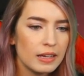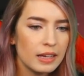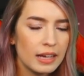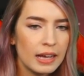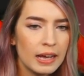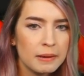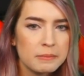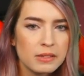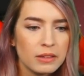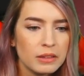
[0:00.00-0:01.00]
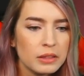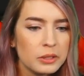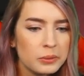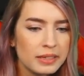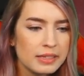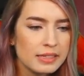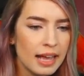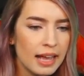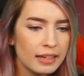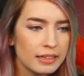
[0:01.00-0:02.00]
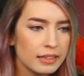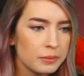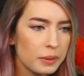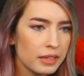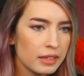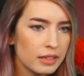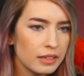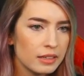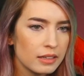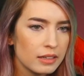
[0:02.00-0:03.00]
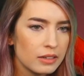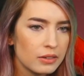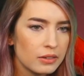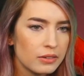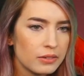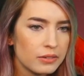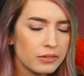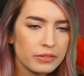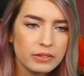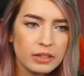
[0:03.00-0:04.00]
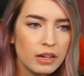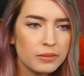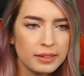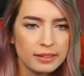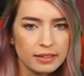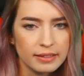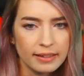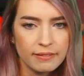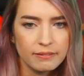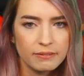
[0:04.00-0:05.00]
Absolute insanity. Why can't I? Oh, we're not quite there yet.